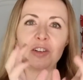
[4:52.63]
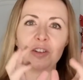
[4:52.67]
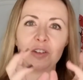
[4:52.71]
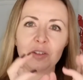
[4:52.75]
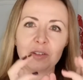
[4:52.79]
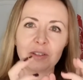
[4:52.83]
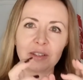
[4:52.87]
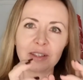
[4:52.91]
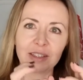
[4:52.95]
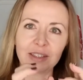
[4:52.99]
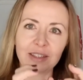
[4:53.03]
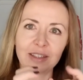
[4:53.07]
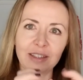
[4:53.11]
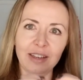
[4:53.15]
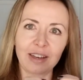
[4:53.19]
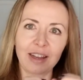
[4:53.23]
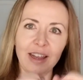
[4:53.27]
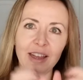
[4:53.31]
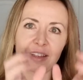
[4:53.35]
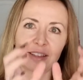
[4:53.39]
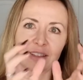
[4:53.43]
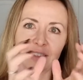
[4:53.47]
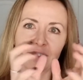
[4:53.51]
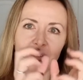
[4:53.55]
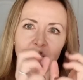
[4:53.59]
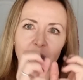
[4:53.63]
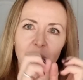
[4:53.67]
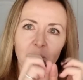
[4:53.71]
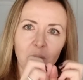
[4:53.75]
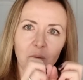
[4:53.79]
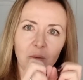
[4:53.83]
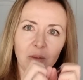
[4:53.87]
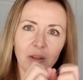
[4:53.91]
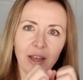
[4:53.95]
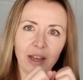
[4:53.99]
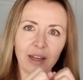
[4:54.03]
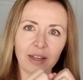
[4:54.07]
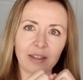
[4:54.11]
losing its elastin,
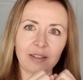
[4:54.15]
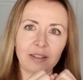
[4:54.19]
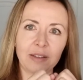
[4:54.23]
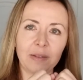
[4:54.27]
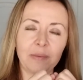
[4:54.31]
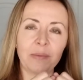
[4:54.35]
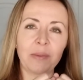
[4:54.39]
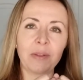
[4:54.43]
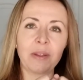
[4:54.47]
all that